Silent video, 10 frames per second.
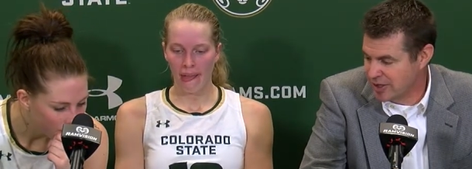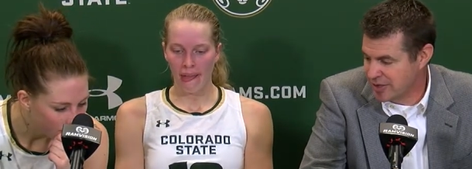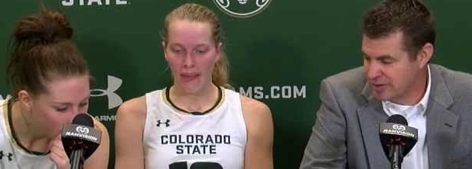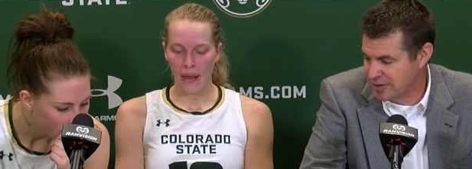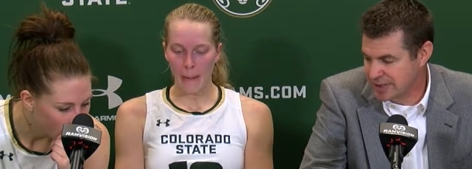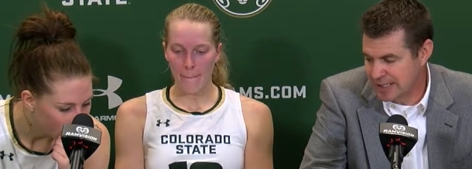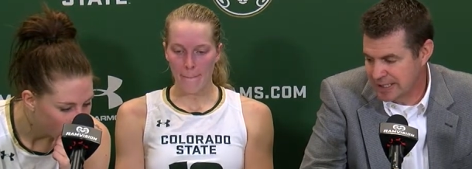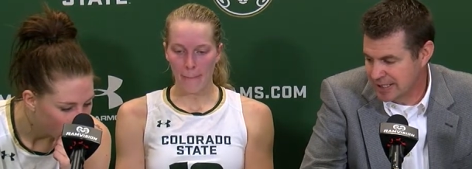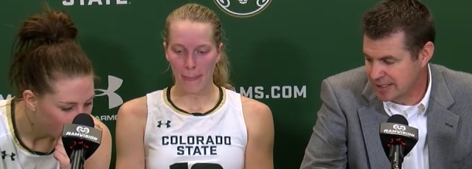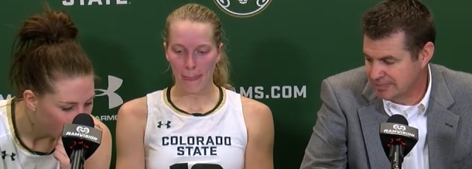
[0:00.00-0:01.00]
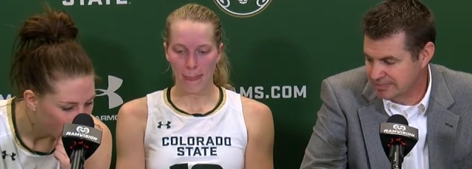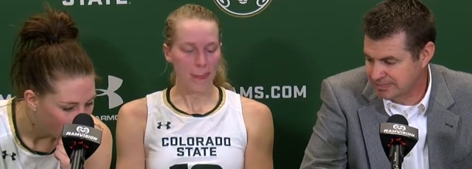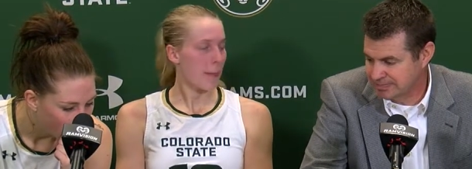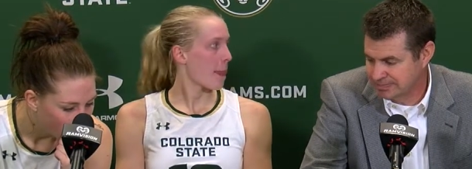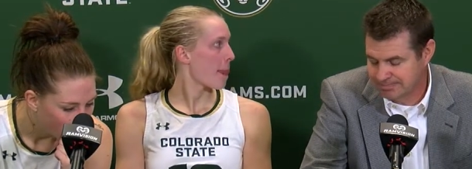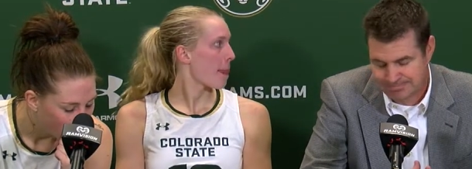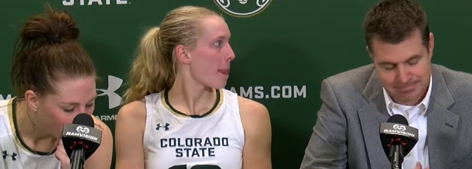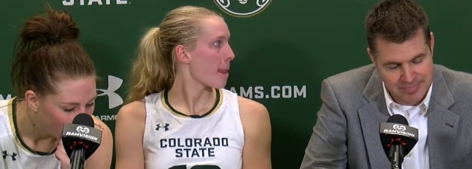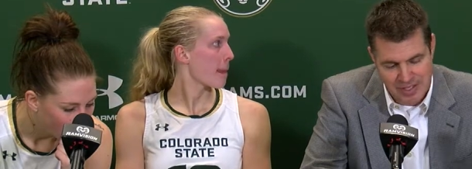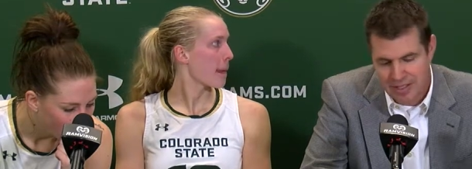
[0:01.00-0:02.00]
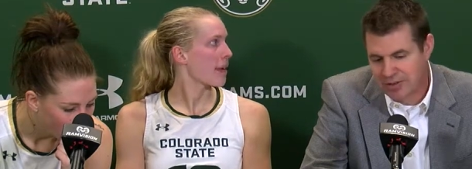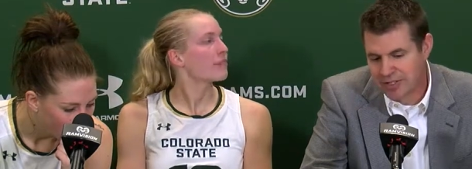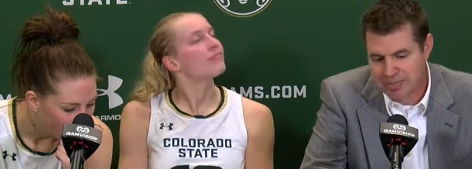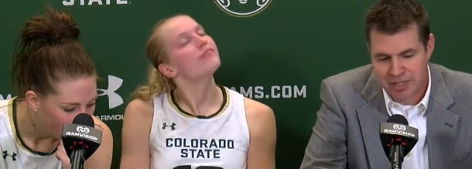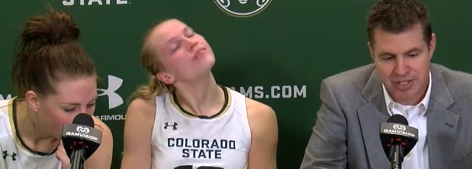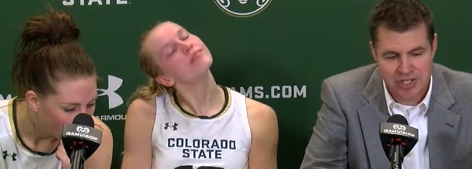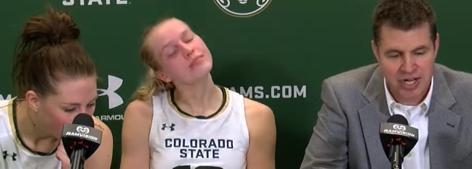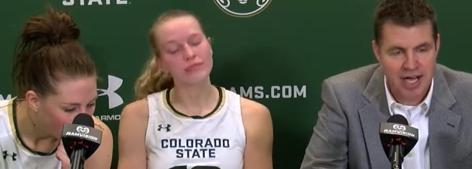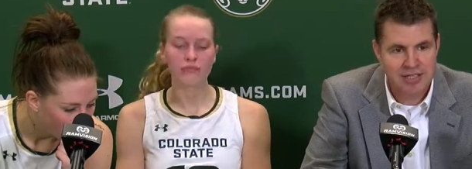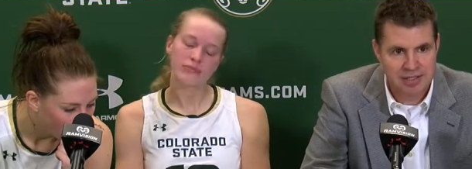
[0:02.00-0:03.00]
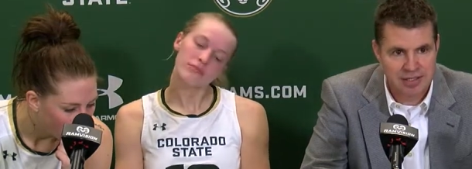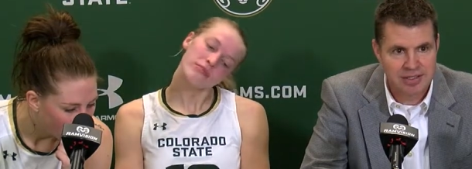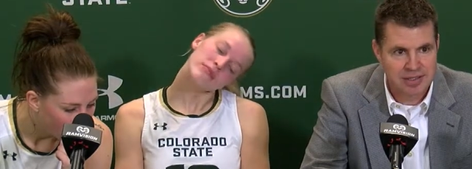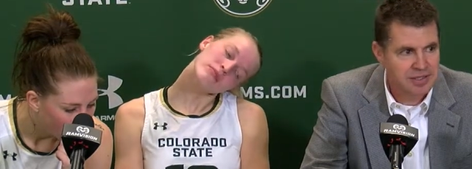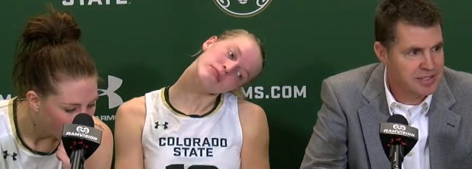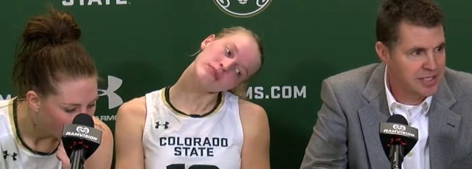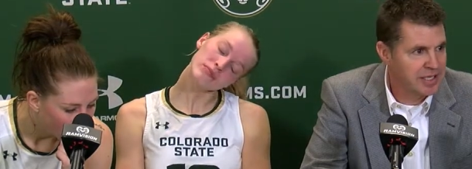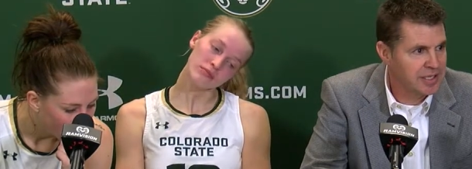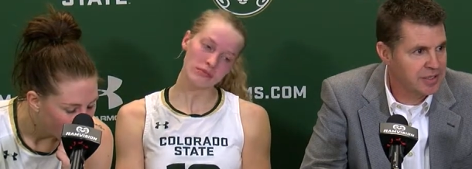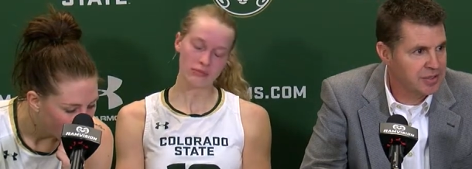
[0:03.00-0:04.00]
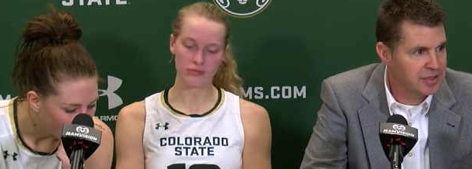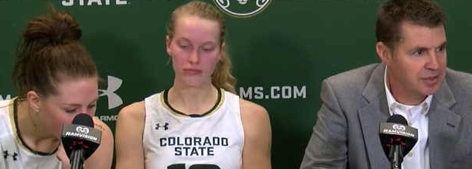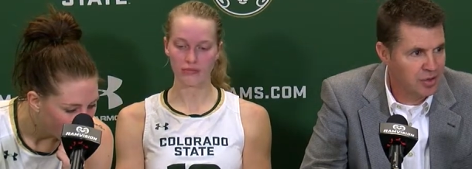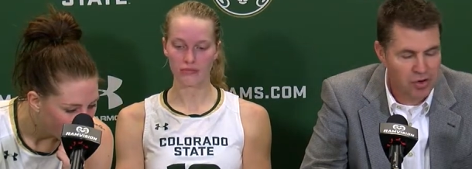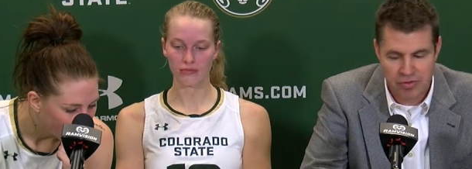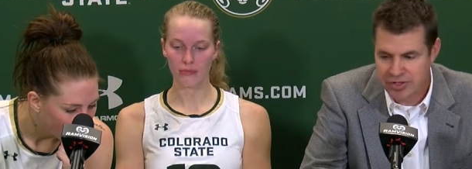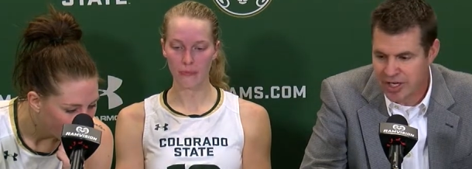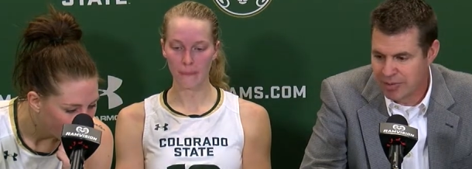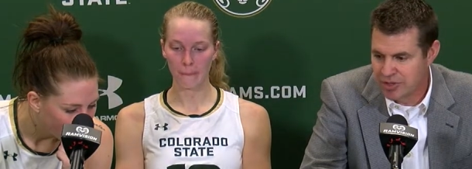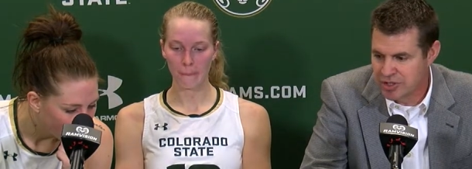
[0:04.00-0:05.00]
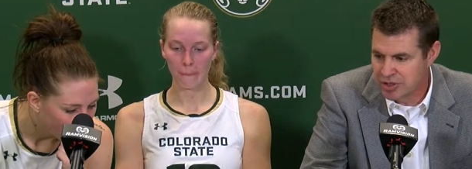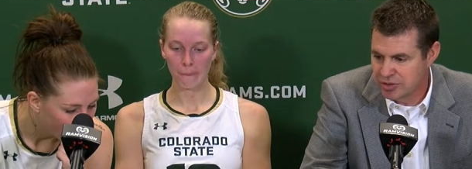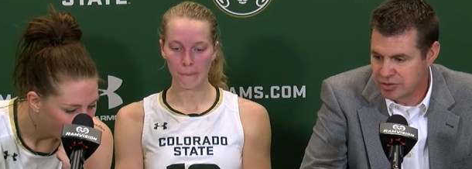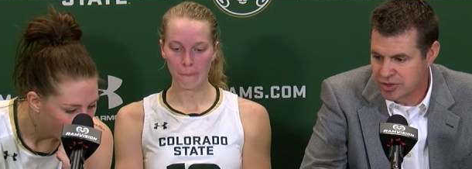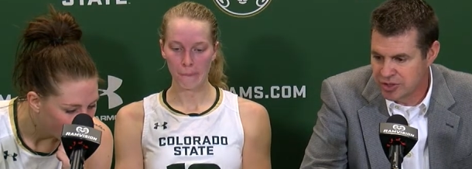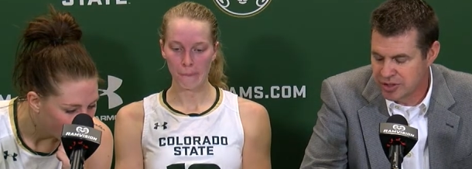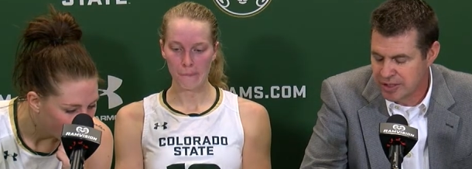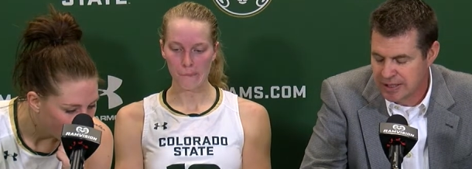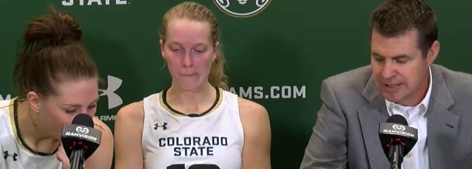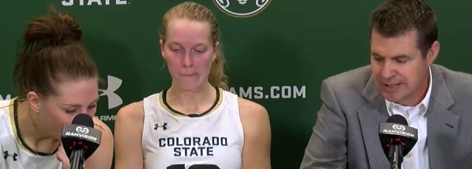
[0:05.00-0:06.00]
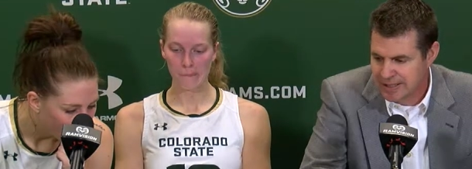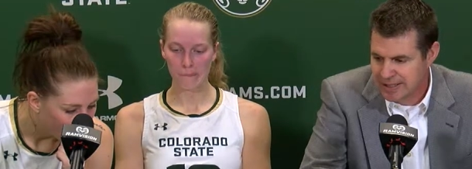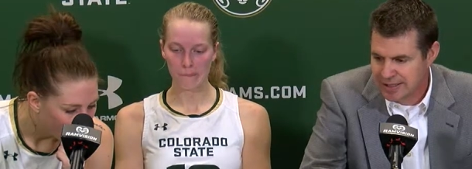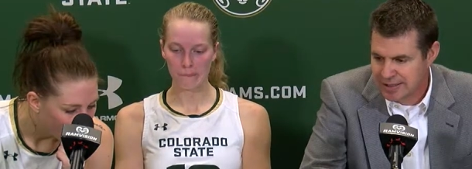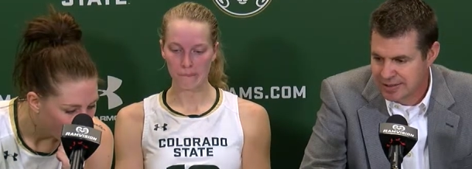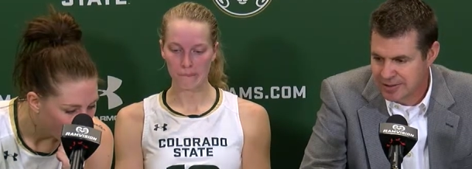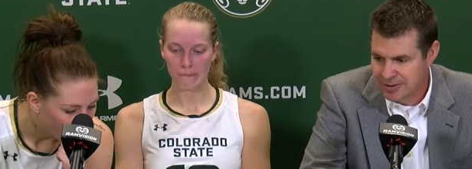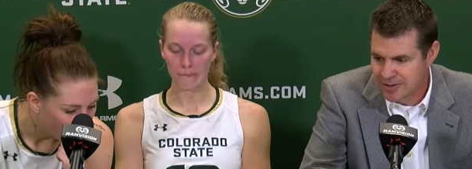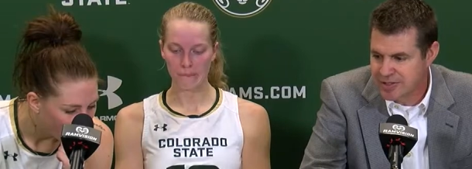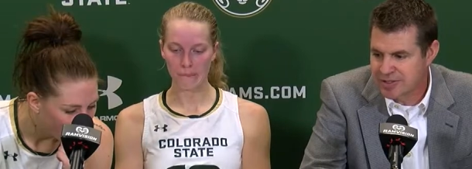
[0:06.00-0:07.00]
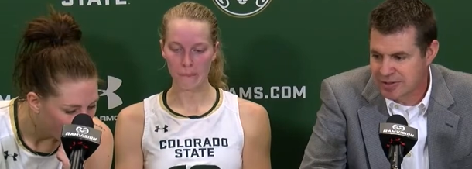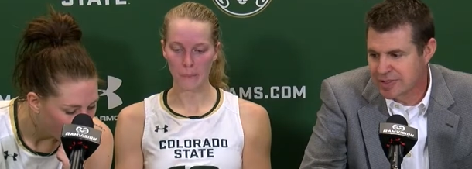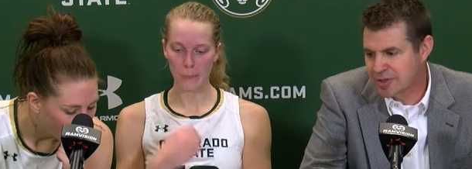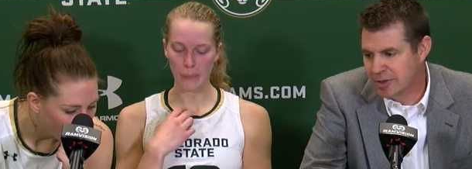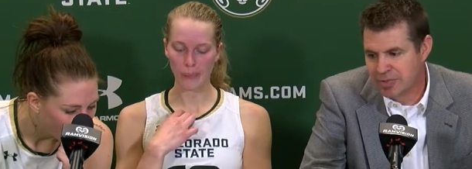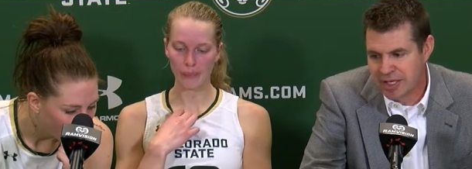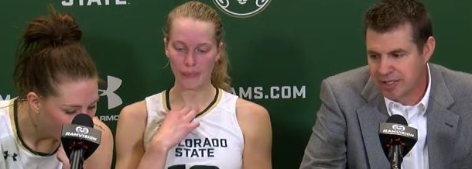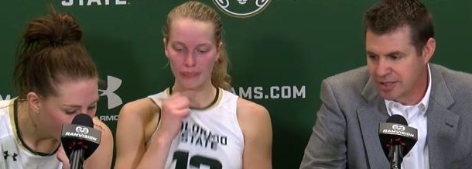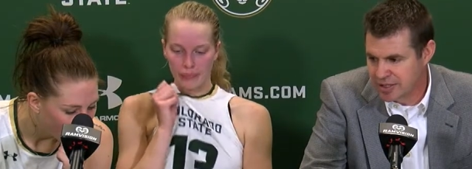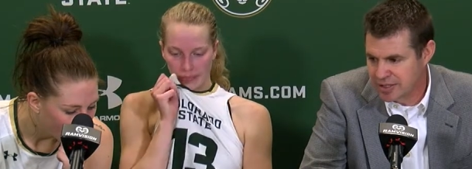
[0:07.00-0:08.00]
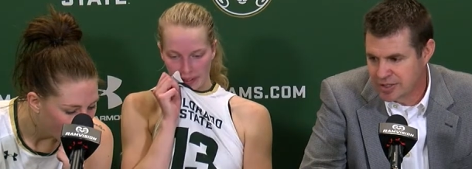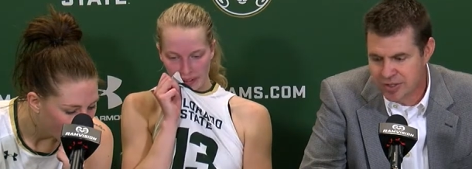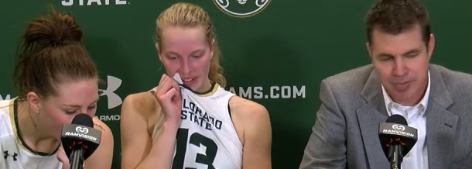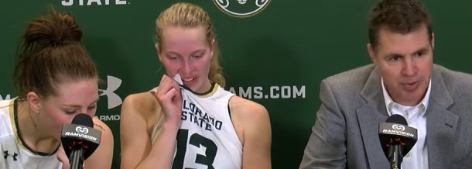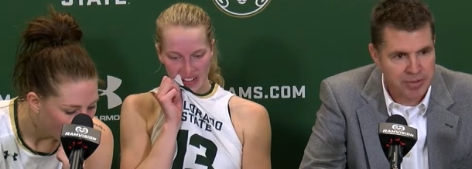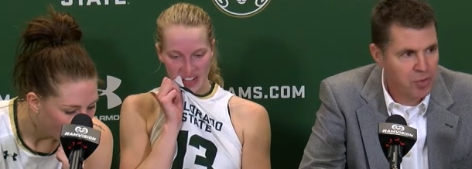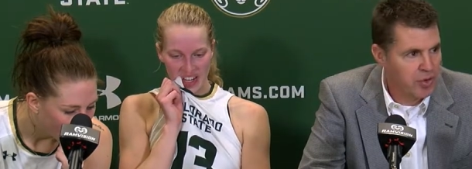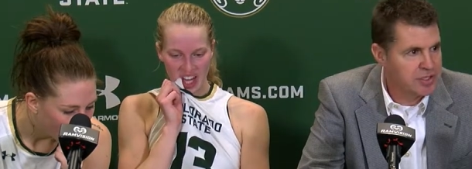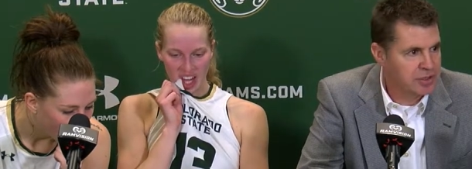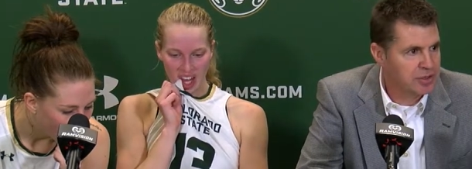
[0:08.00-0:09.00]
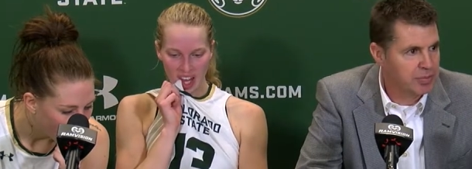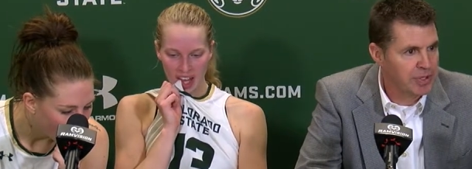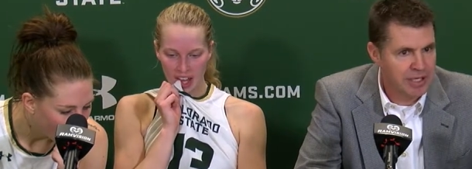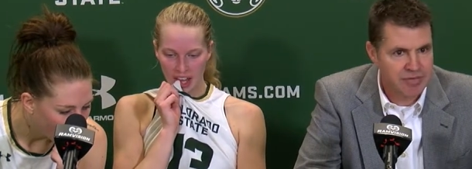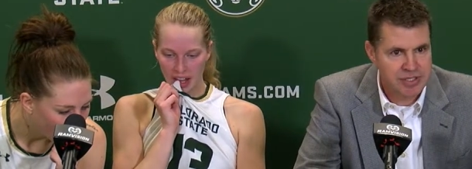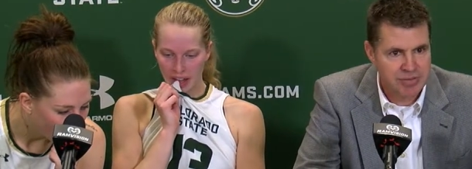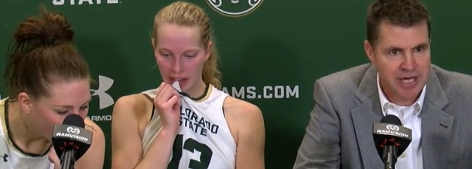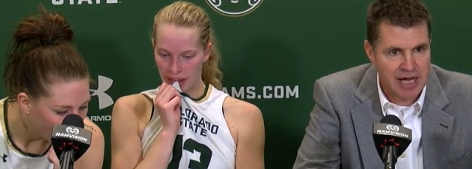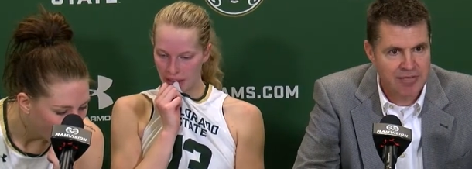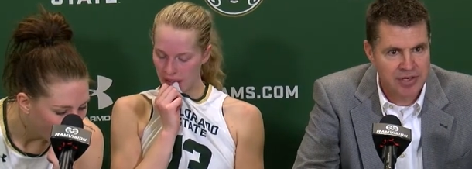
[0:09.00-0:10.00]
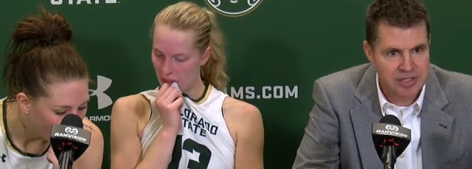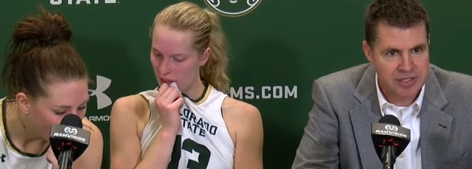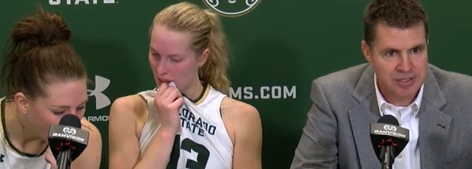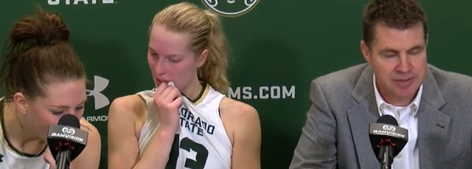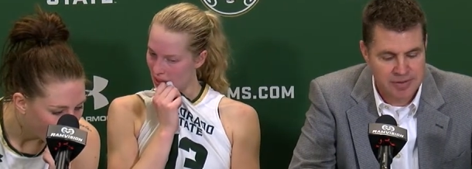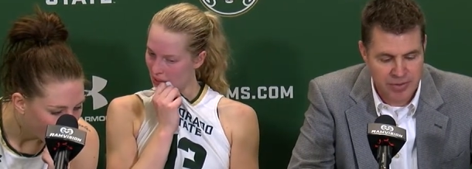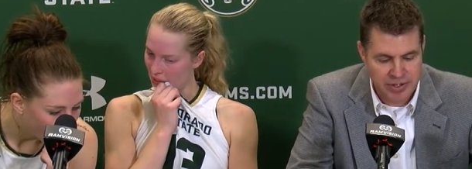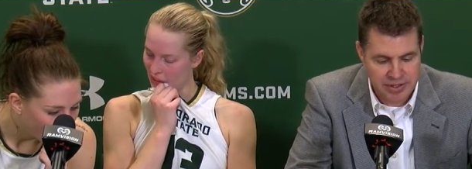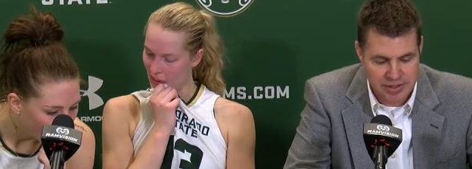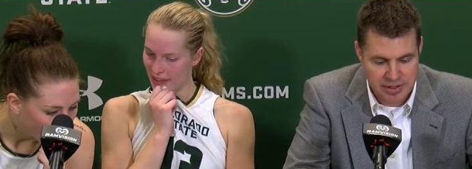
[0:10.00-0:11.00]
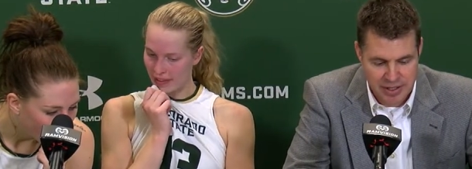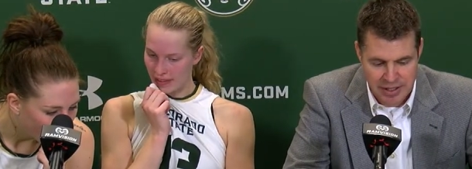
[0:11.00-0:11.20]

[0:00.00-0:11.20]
Speaker 1: there. Uh, Ellen's big shot to, to send it into to overtime was huge, and so this this group needed this. This should springboard us a little bit, give us some confidence, and we can